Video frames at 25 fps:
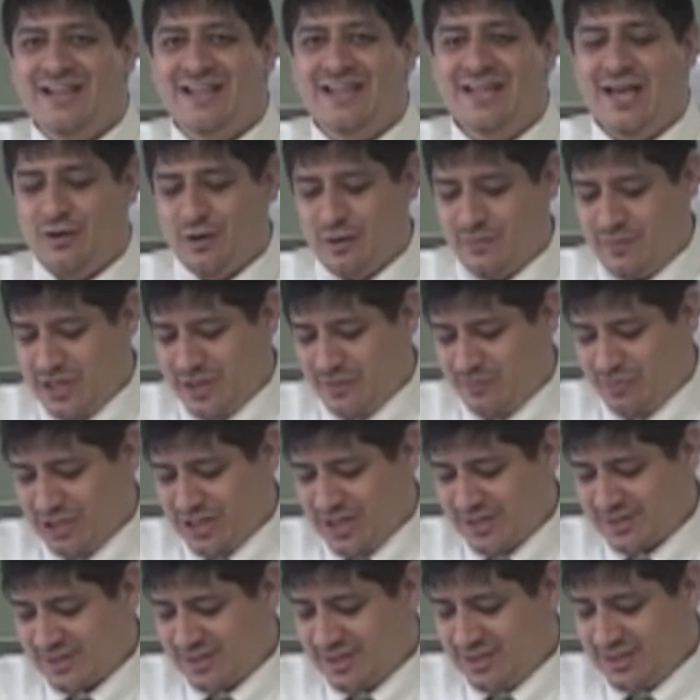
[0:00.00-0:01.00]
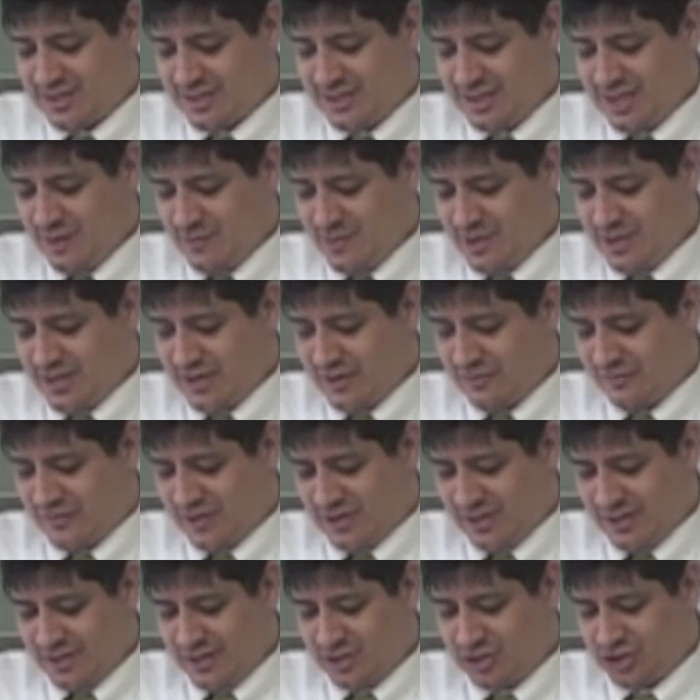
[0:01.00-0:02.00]
That would be a blessing to them and their
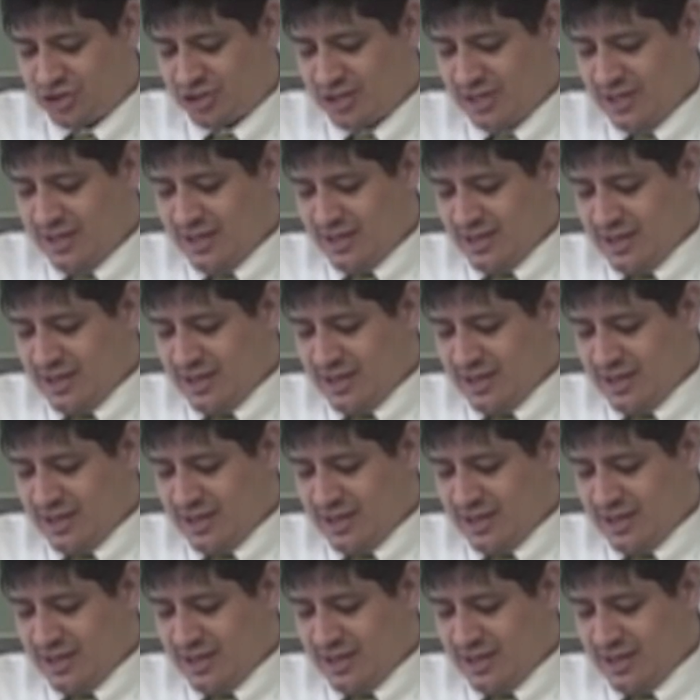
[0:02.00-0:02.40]
village.